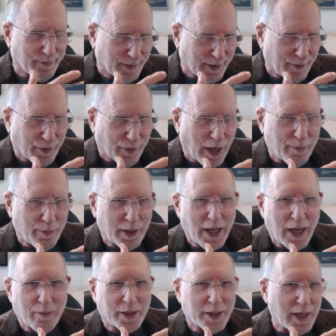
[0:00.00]
if I'd been
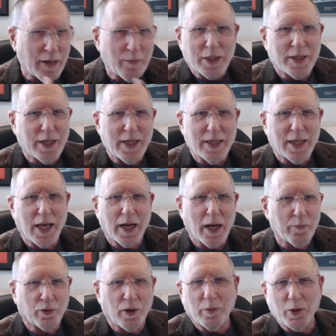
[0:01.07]
able to imitate that, I
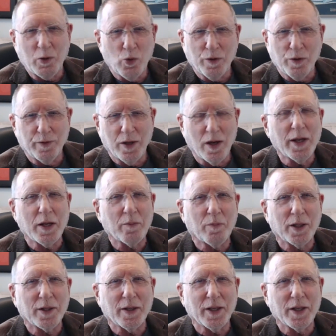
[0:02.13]
probably would have done it.
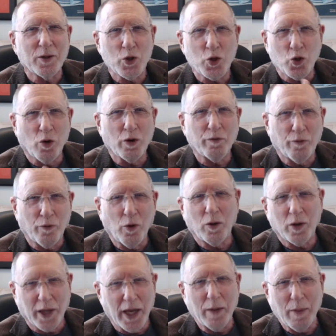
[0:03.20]
But in the shortfall
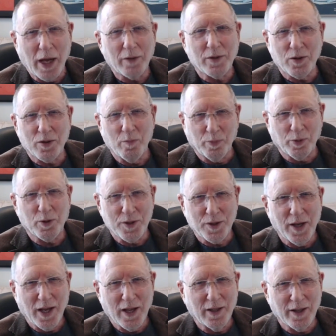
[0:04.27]
came out some
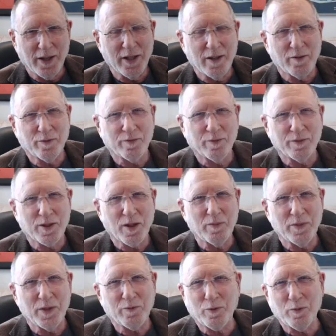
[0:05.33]
personality or some
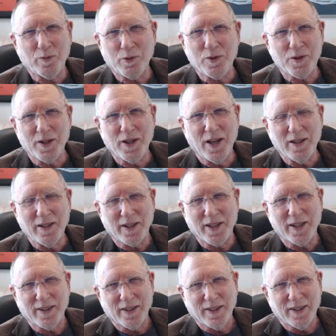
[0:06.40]
different personality.